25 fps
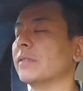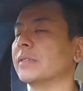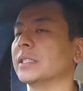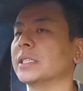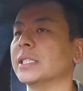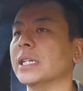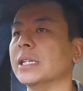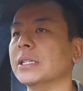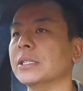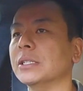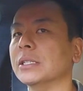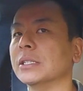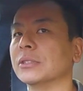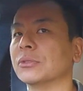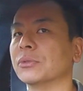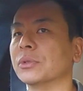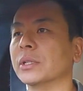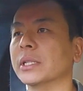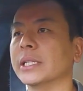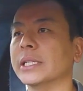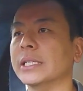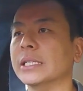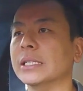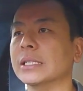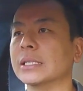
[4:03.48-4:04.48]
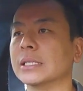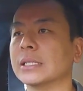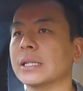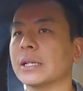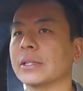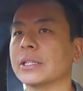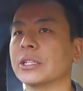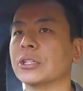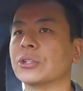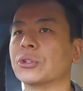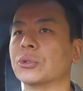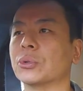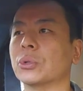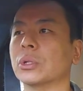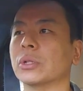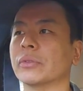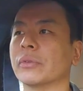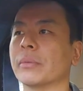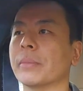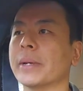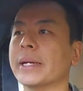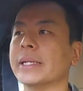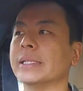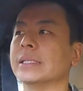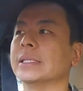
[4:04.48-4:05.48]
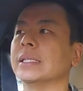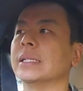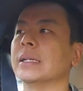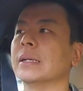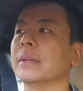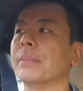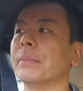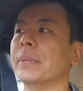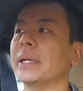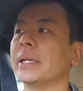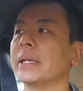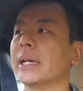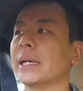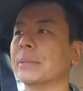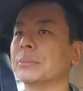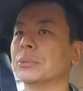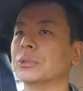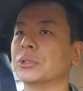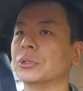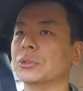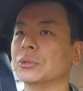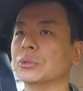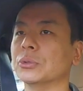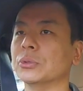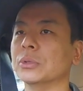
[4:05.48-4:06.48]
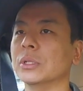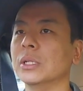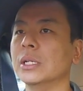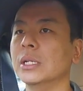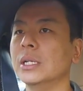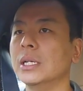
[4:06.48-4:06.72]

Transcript: to 10 years really is nothing short of amazing, being able to